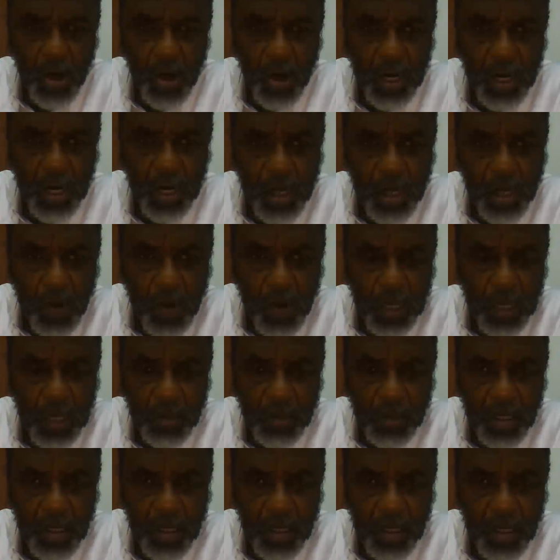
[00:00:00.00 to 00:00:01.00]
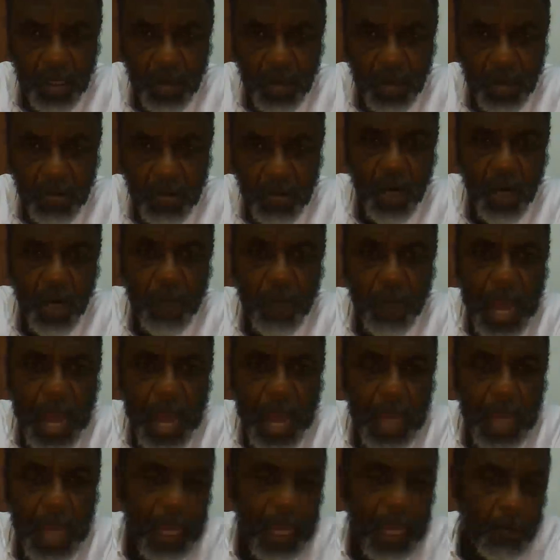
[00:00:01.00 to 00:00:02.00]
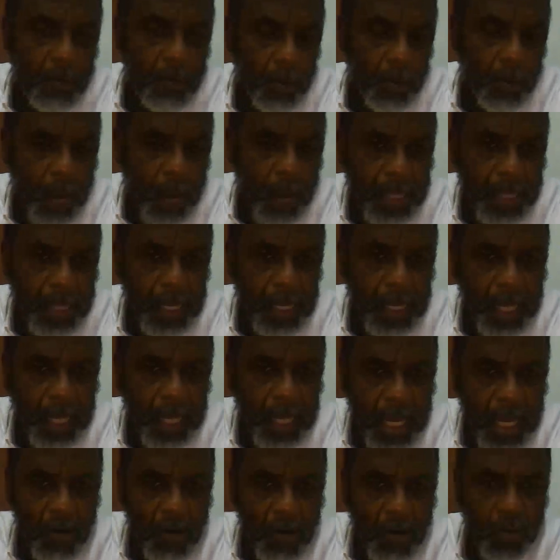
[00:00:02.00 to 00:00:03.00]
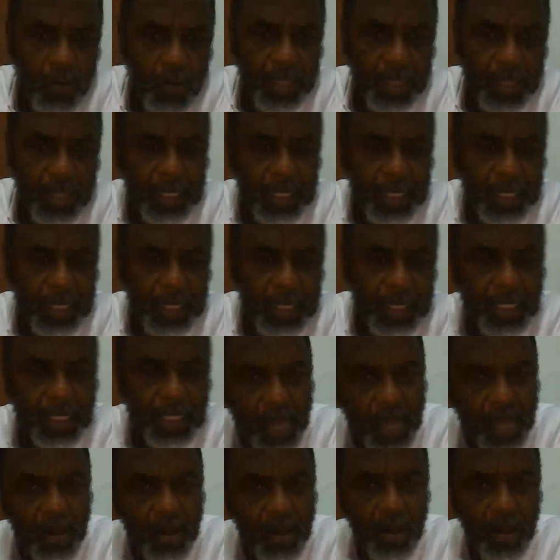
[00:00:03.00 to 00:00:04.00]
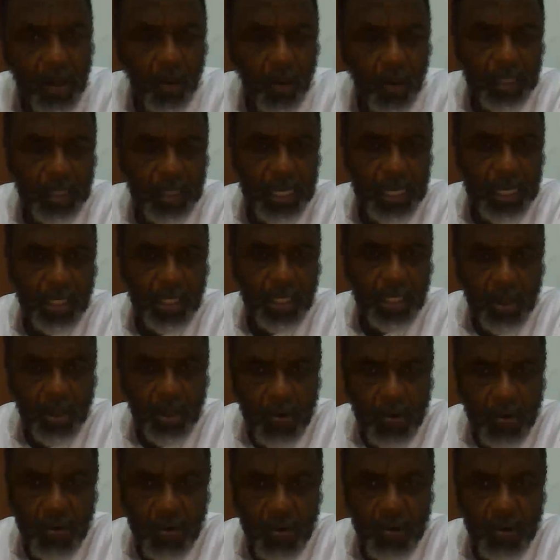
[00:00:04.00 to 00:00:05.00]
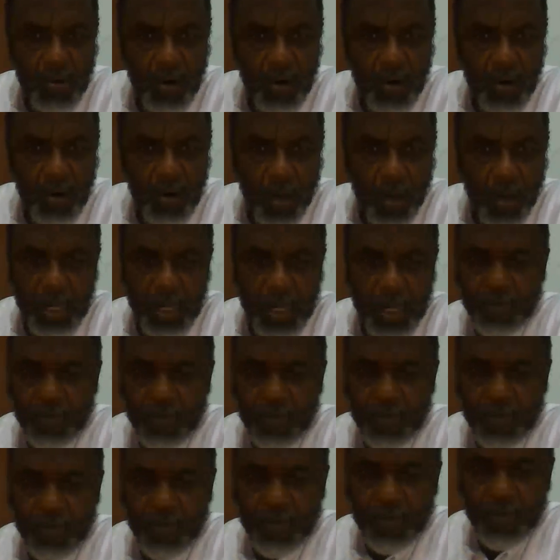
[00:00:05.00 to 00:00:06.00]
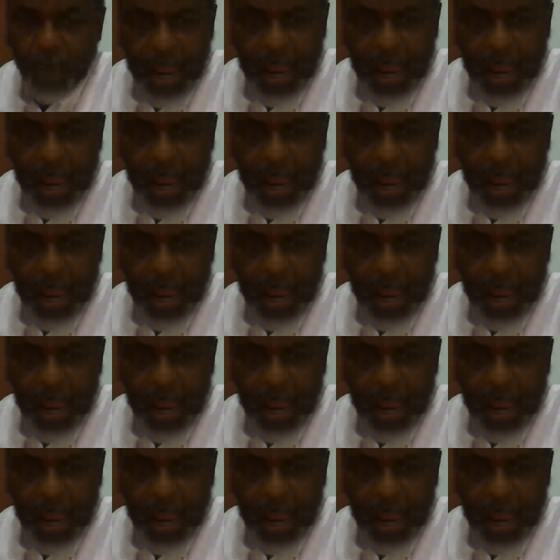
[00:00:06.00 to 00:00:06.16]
know it. You're going to know by they, the way they live, what they say, what they do, when they pray, you're going to